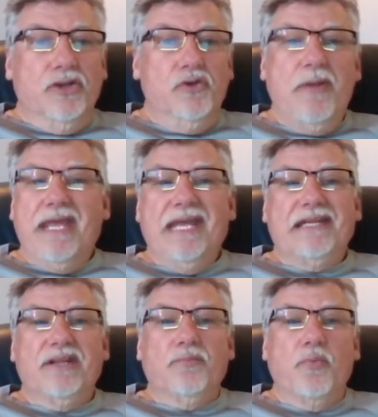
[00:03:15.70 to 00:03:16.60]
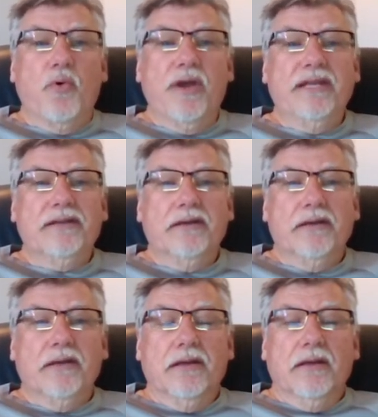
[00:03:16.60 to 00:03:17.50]
You may get to the point
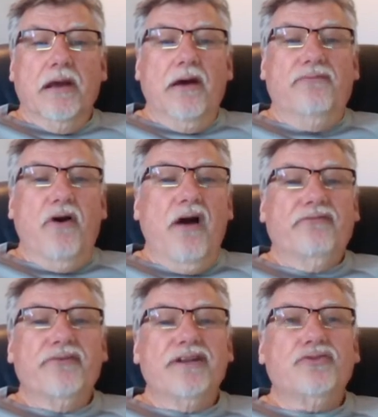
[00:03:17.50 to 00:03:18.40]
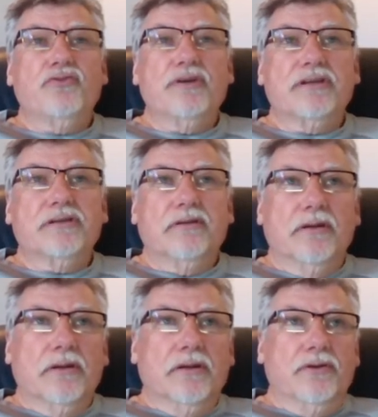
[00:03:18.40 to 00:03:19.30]
of offering to
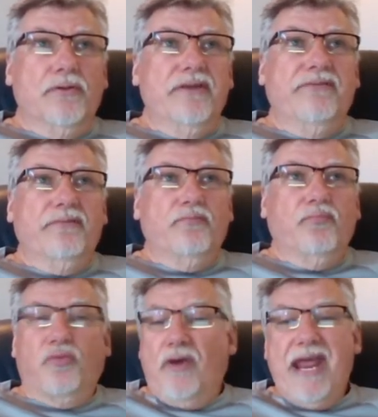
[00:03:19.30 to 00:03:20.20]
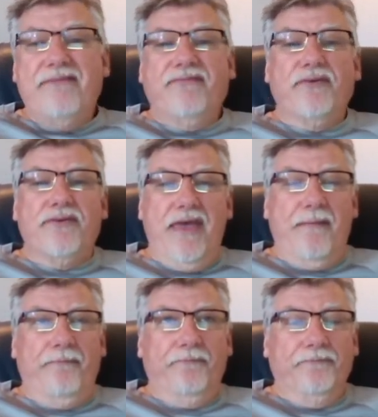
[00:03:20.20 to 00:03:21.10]
even pray for
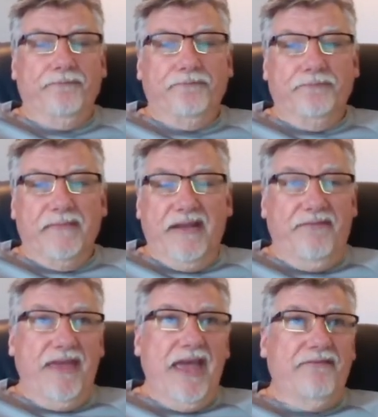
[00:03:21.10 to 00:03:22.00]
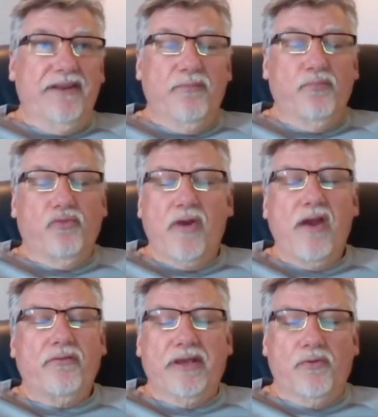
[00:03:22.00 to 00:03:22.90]
them if they have any
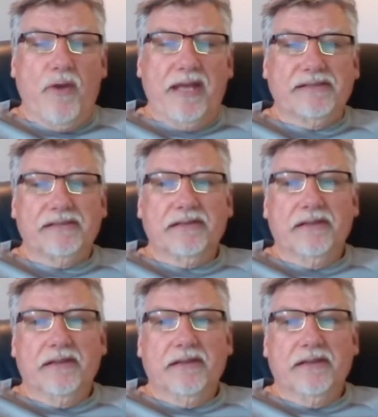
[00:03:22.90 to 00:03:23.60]
prayer requests.